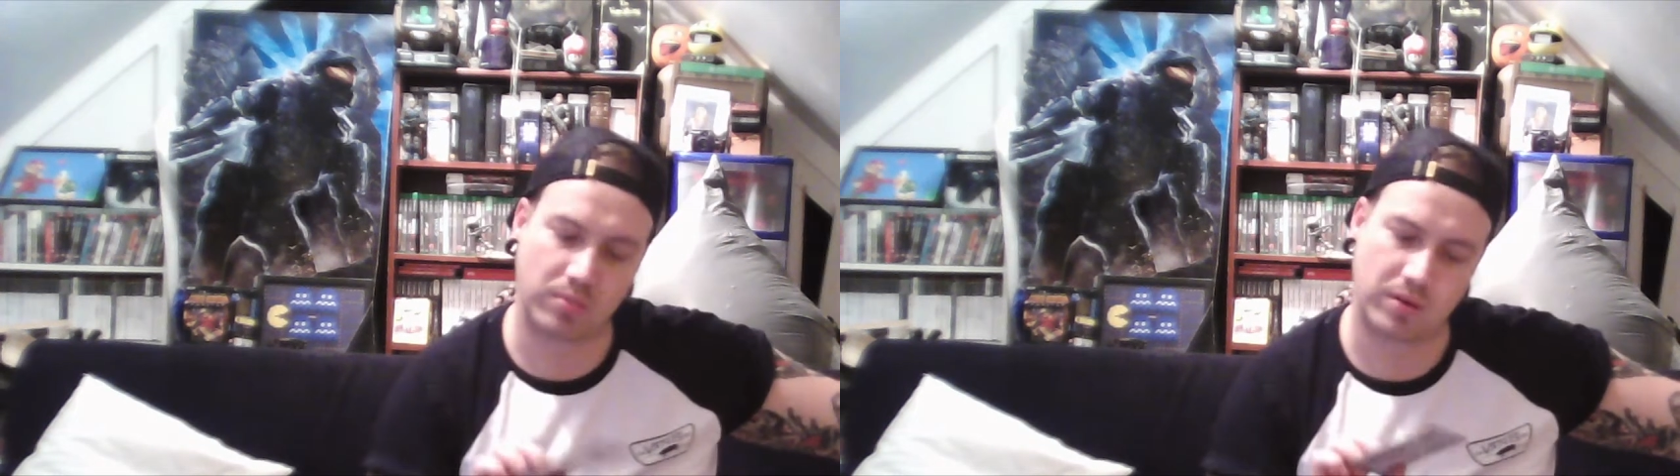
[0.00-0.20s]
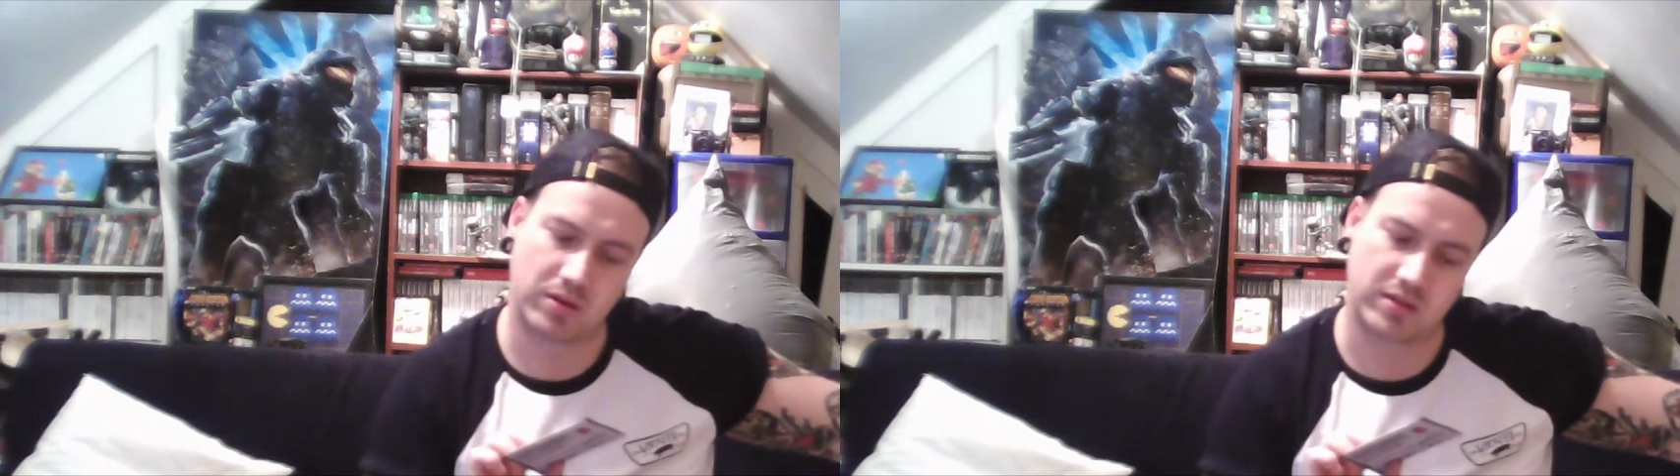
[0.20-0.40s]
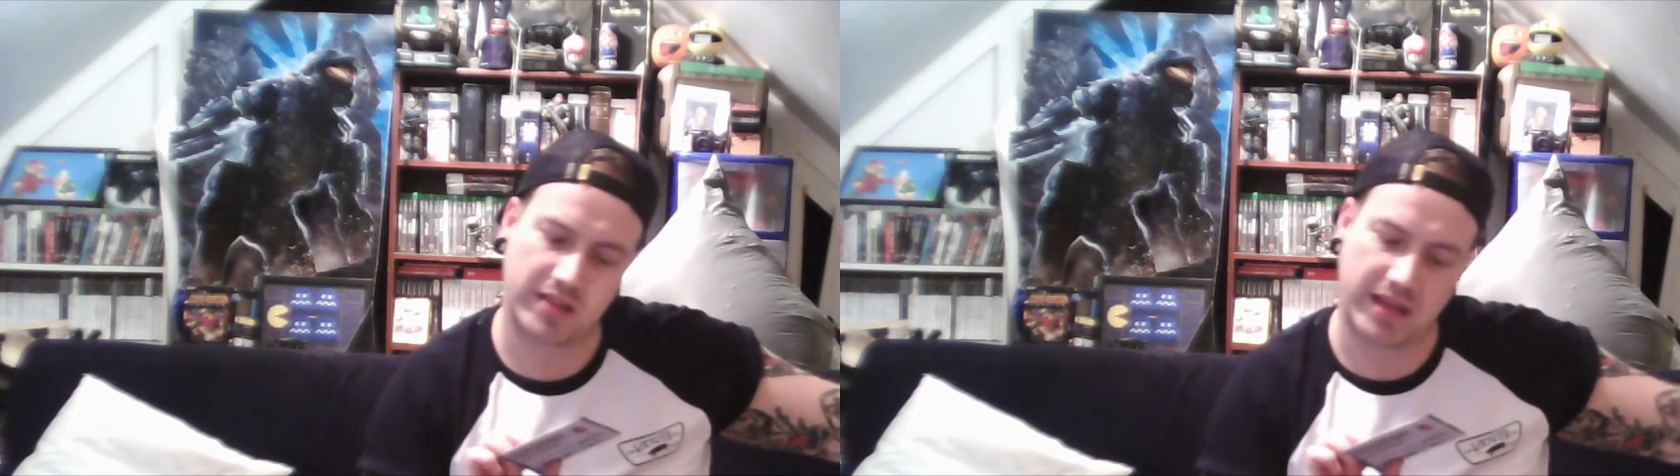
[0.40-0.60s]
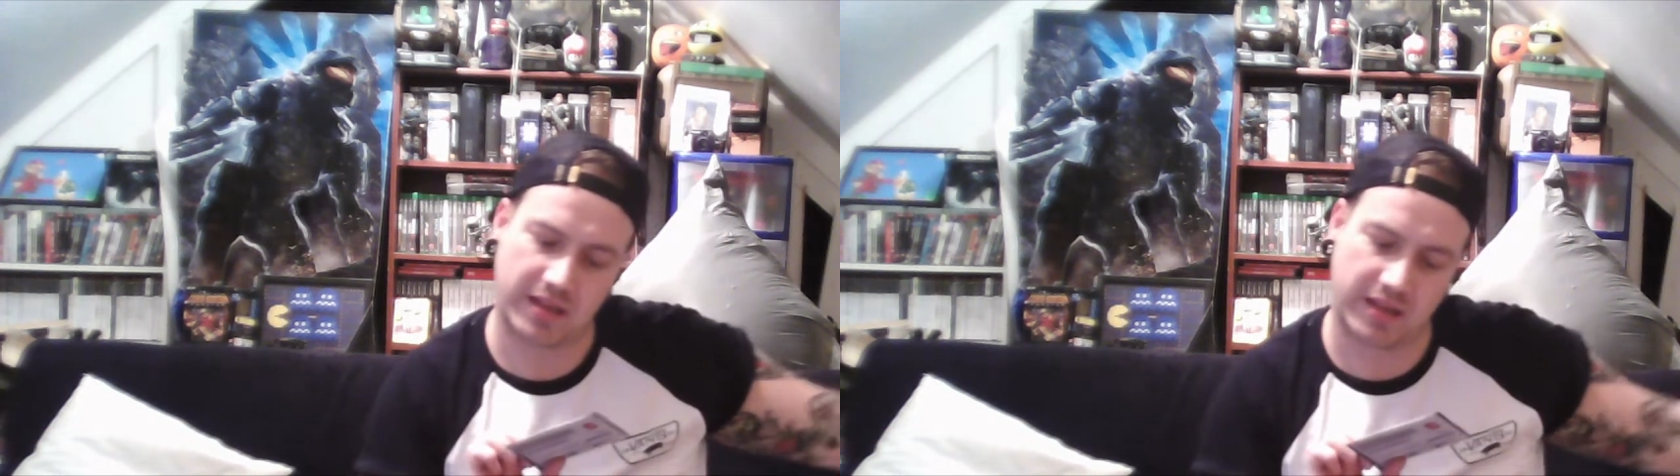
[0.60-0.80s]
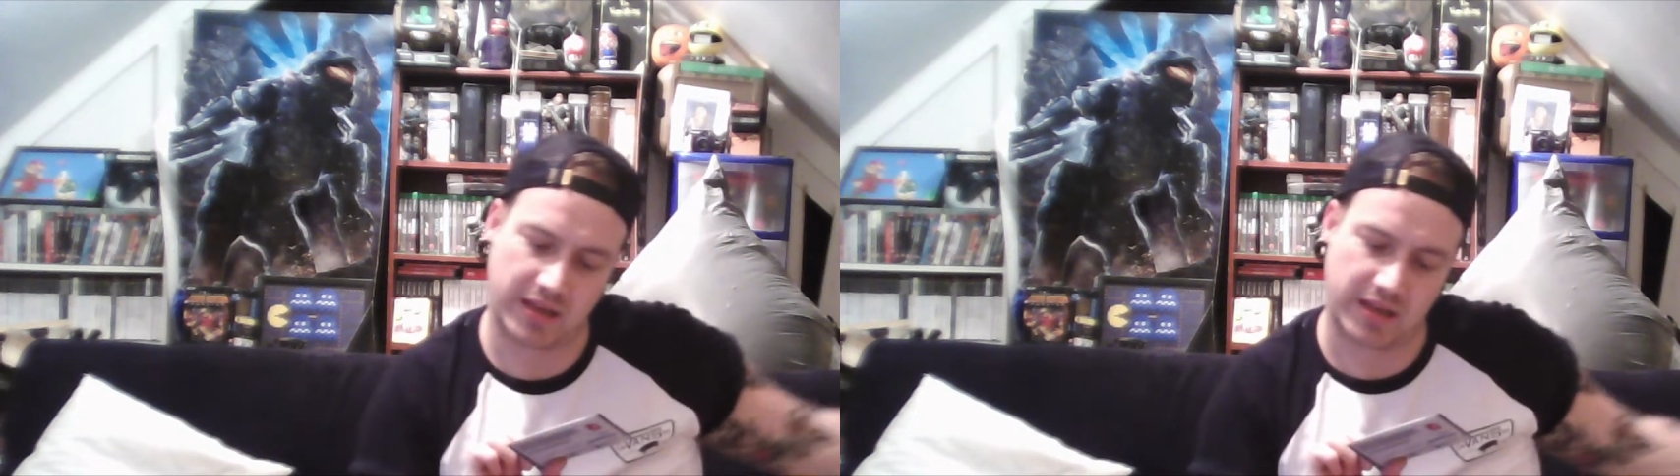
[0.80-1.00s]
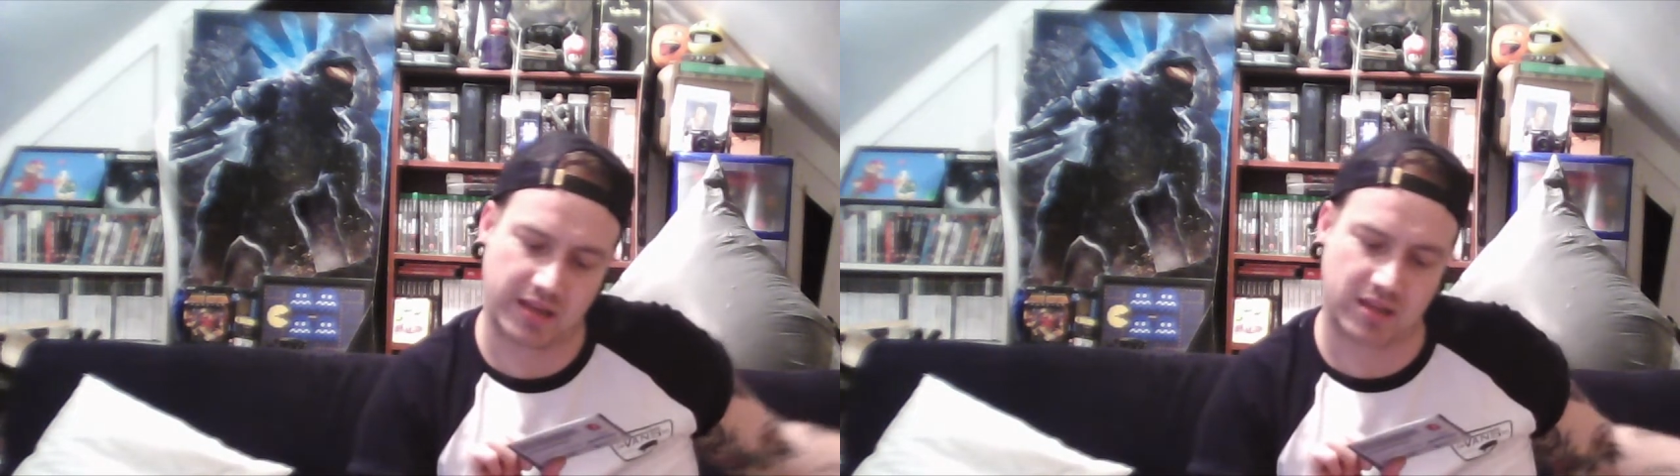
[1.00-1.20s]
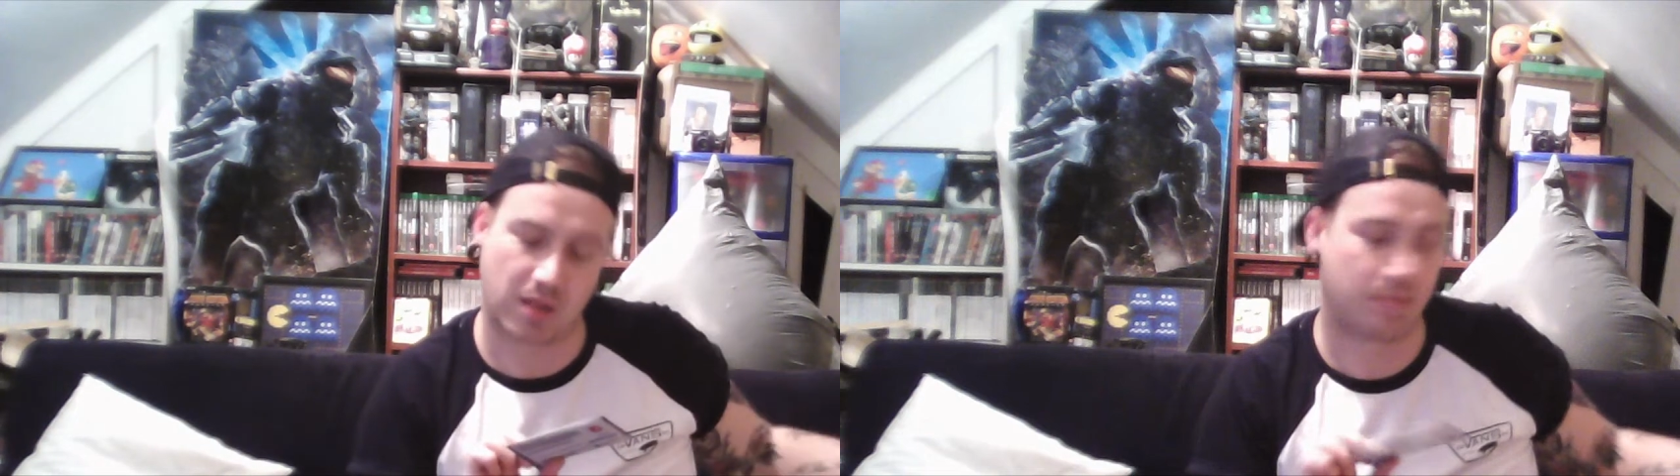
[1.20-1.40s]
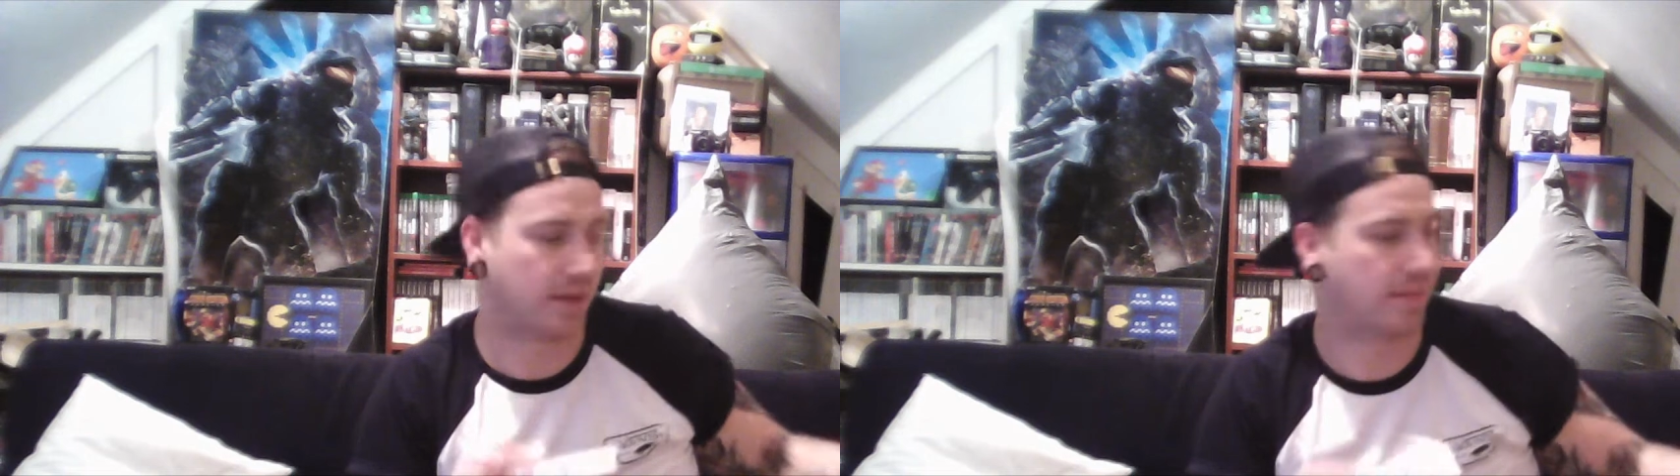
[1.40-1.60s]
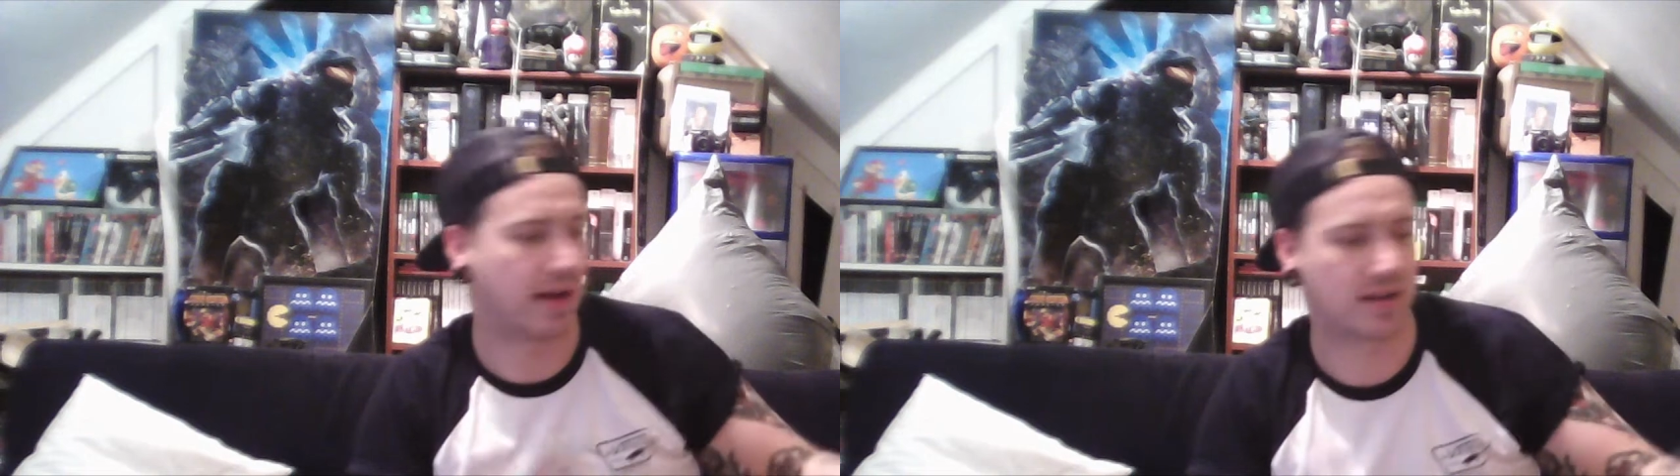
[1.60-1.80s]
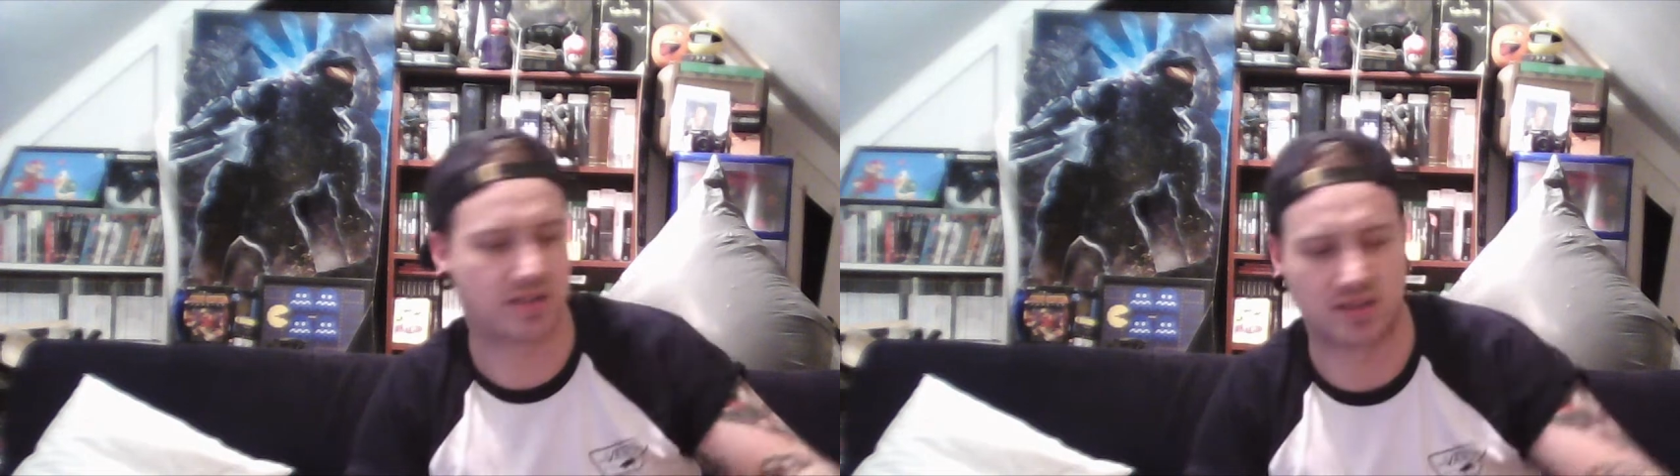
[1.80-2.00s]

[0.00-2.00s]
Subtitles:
because they're the sampling packs.